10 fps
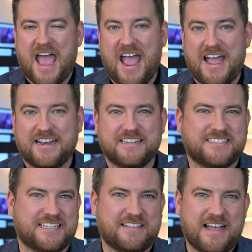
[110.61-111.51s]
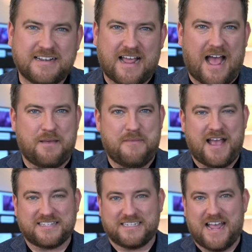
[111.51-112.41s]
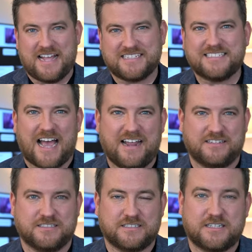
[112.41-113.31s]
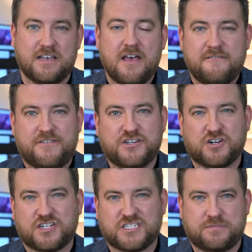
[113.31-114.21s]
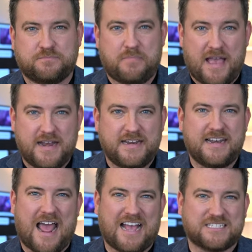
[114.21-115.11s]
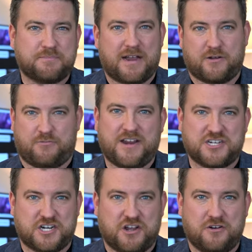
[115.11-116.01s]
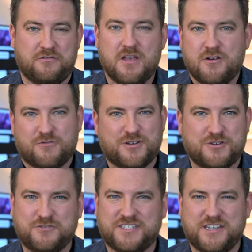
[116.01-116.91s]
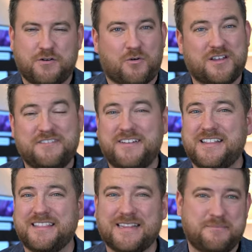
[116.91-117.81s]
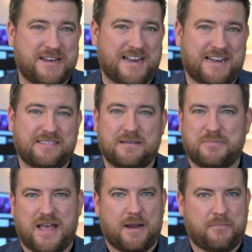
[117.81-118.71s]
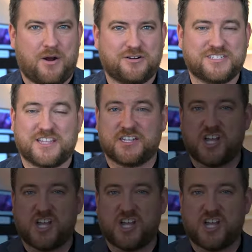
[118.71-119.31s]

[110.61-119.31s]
and select IMAX enhanced titles feature expanded aspect ratio, reducing or even eliminating the black bars at the